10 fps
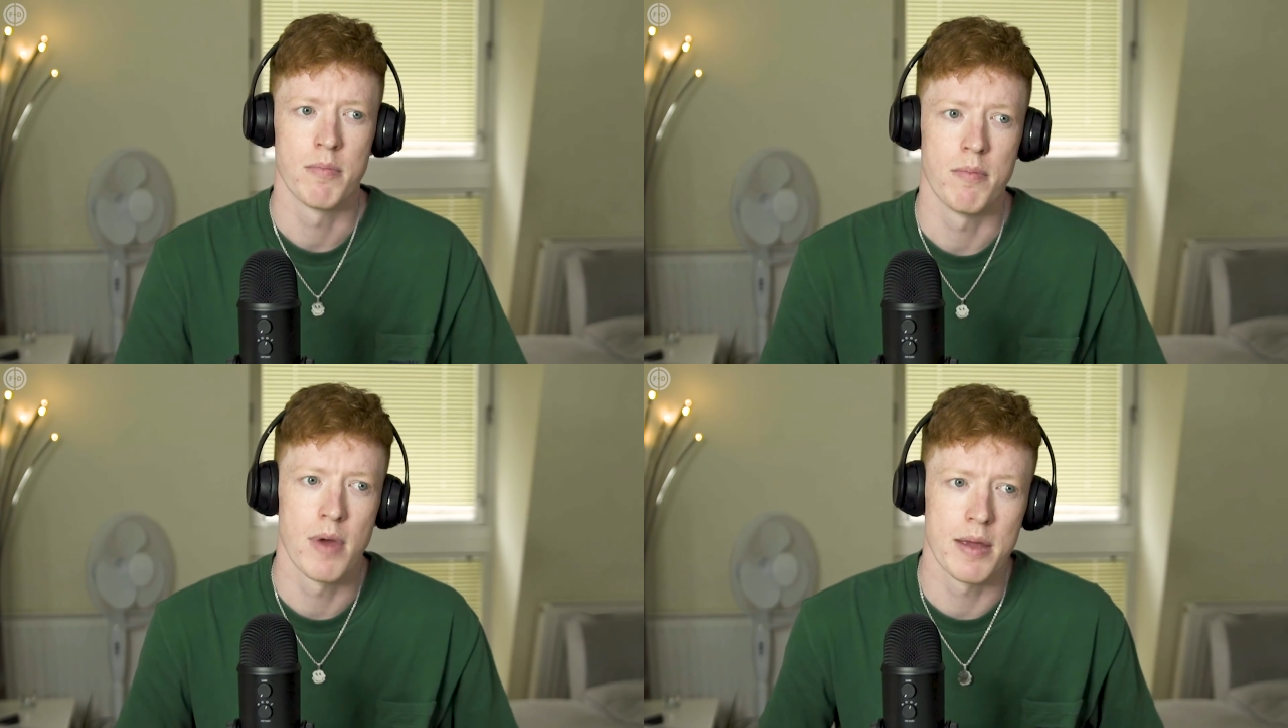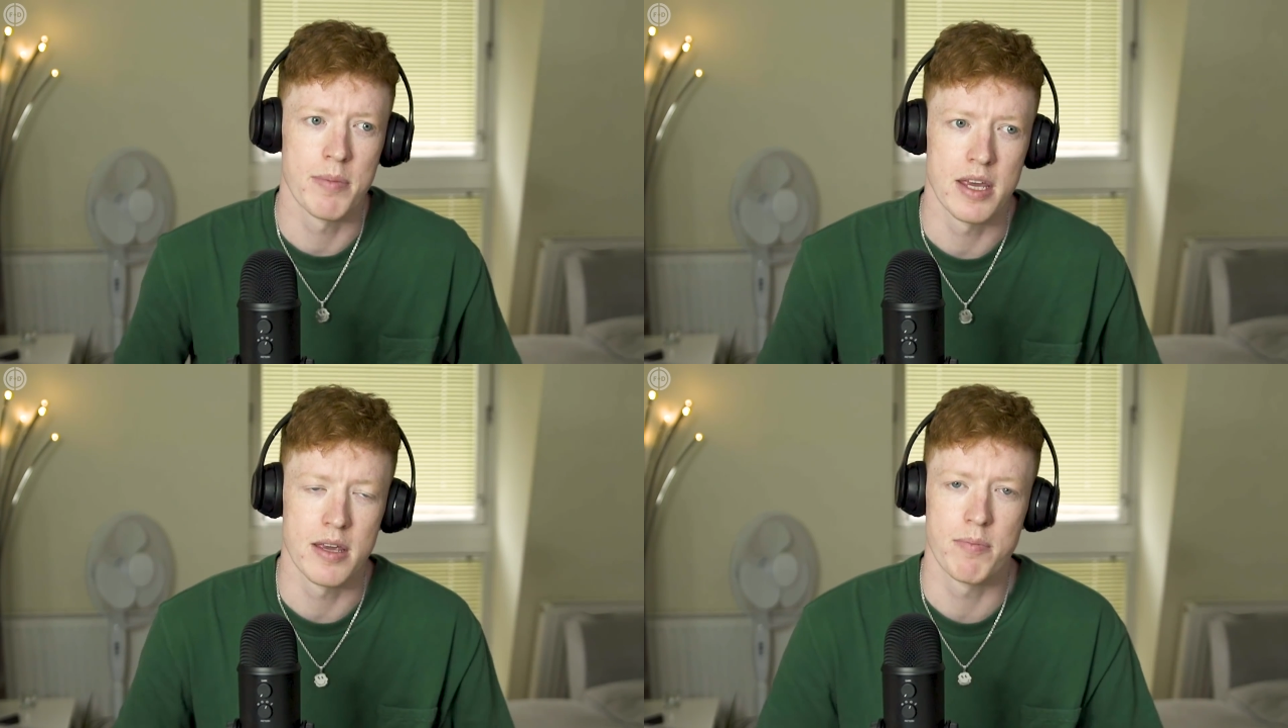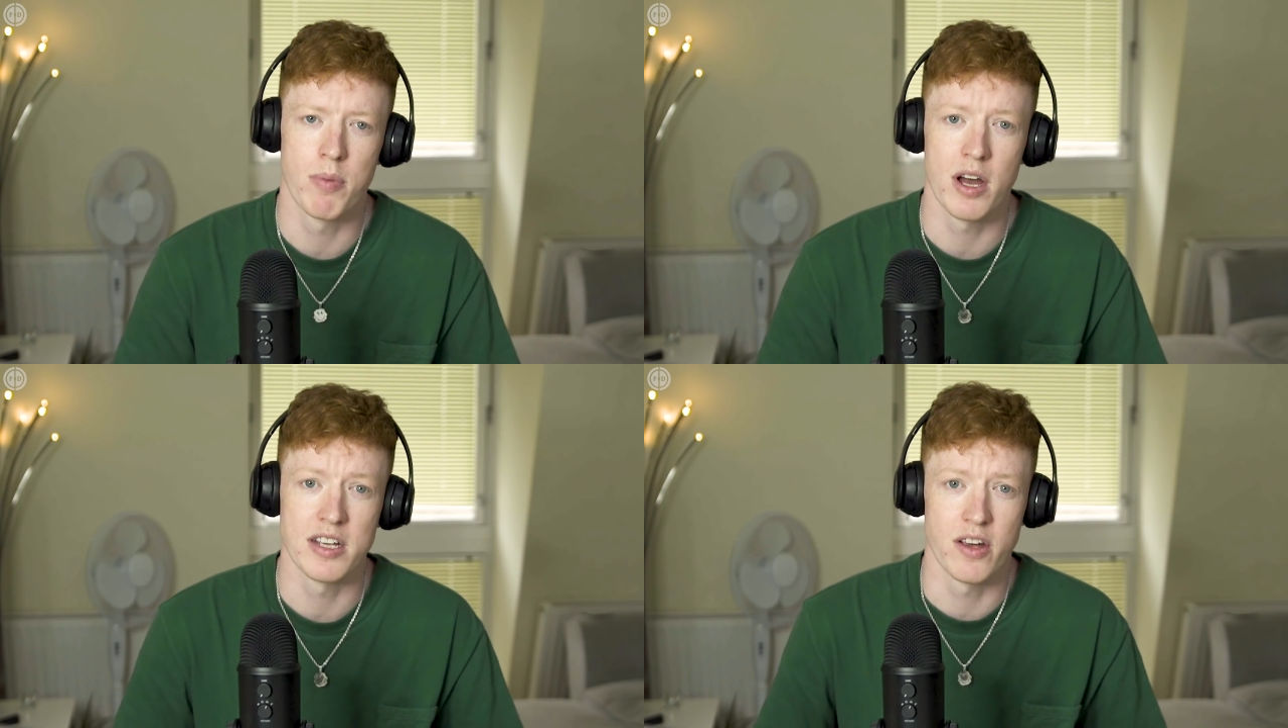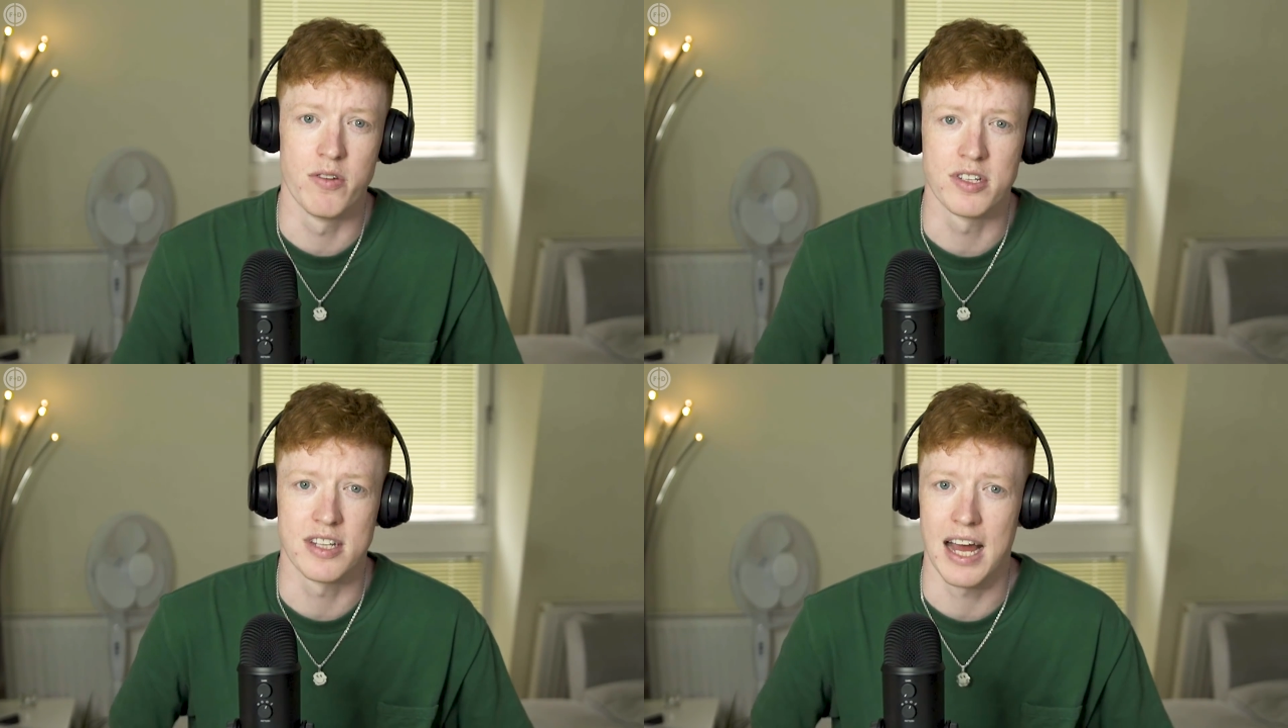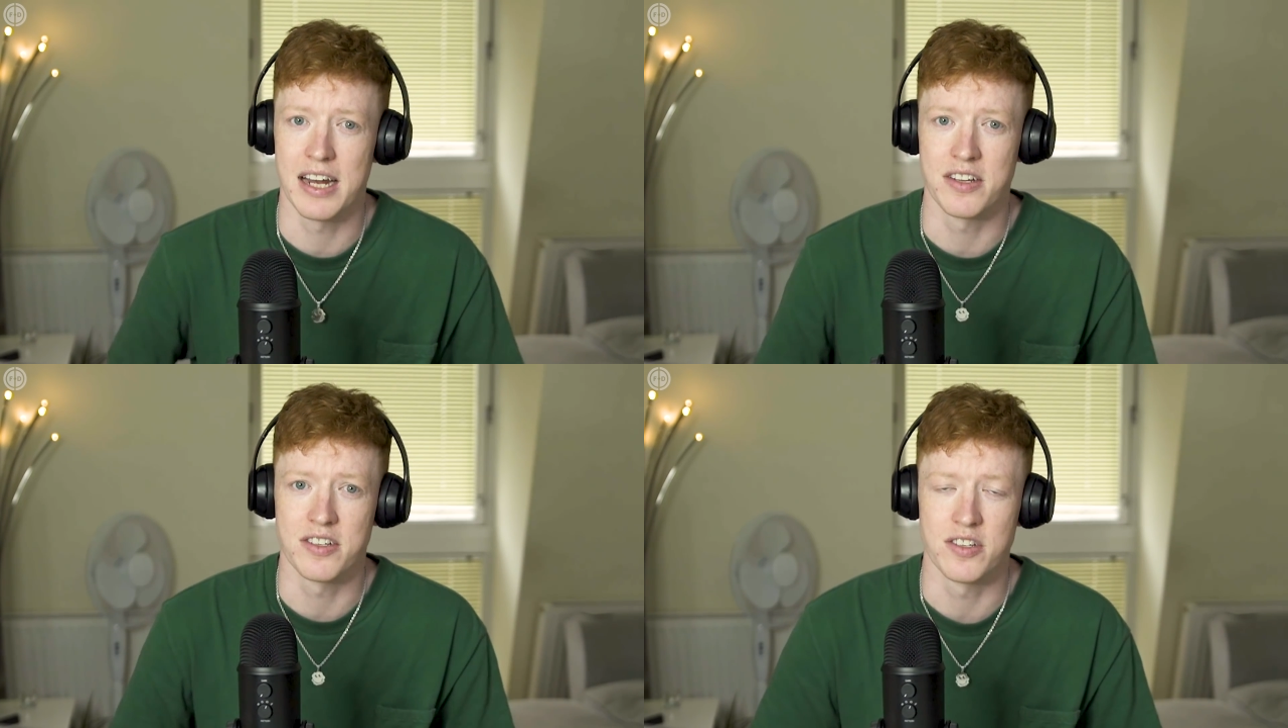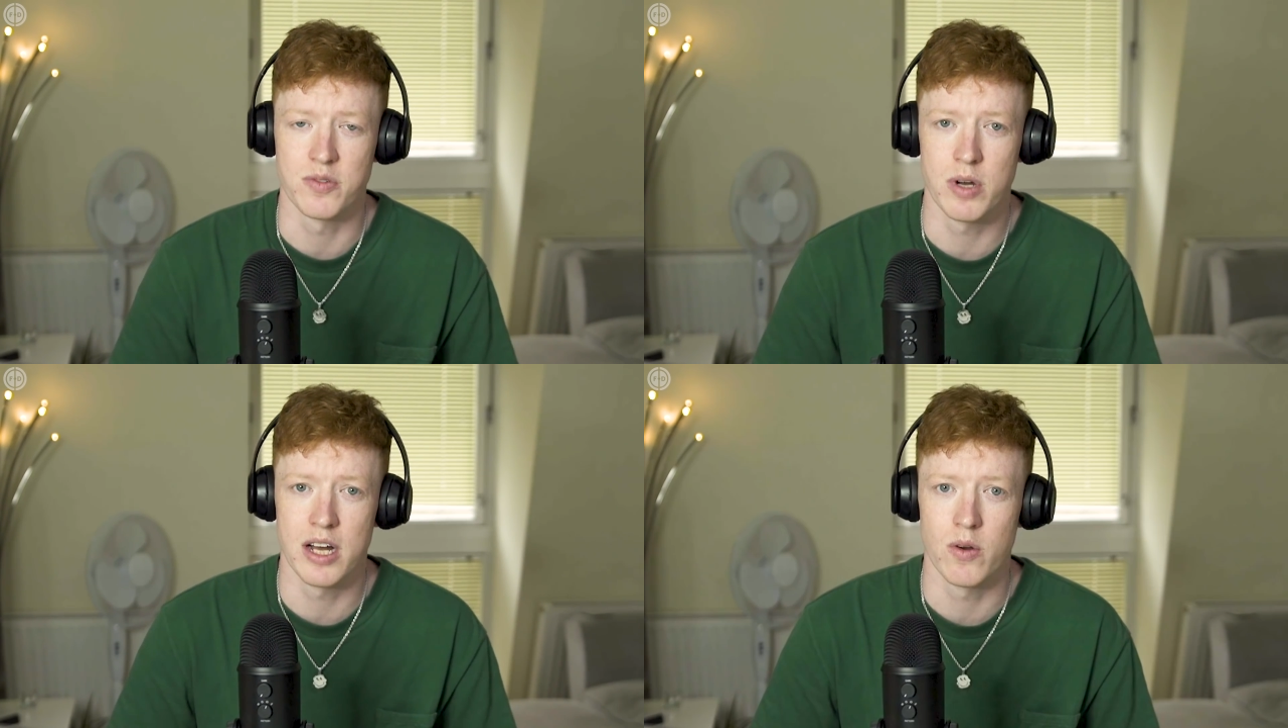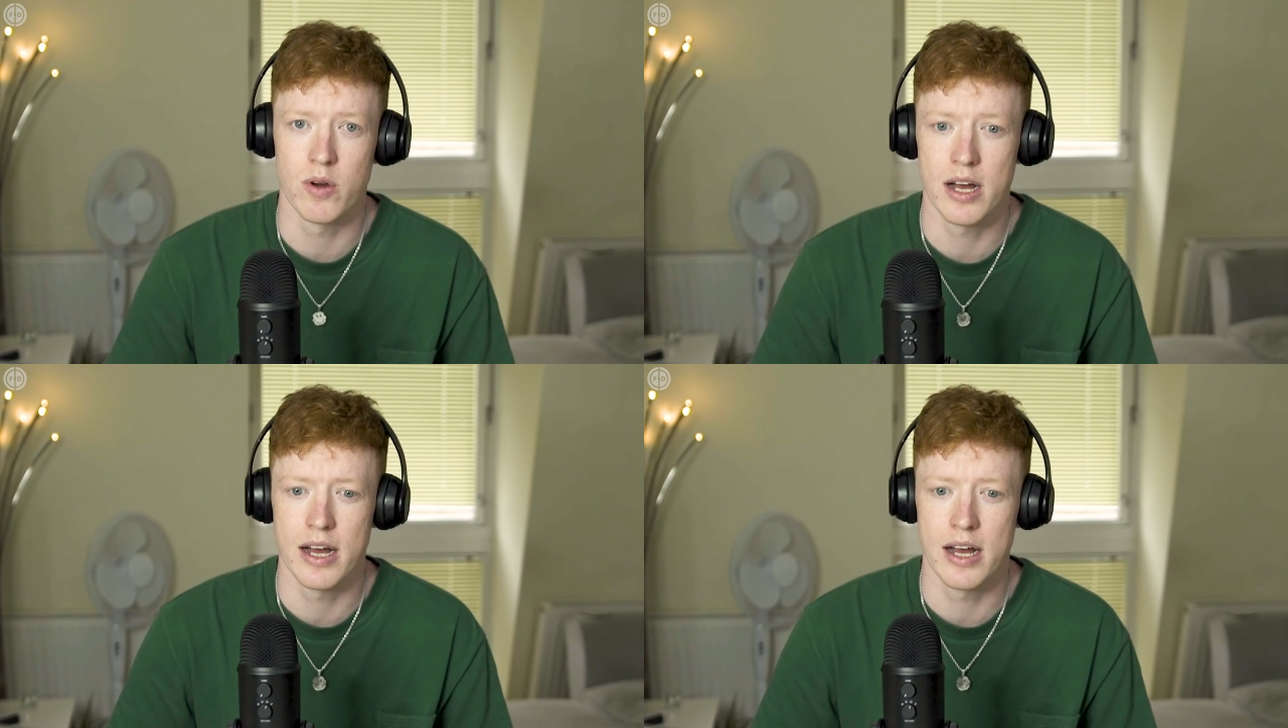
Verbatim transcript: maybe by his own standards as well.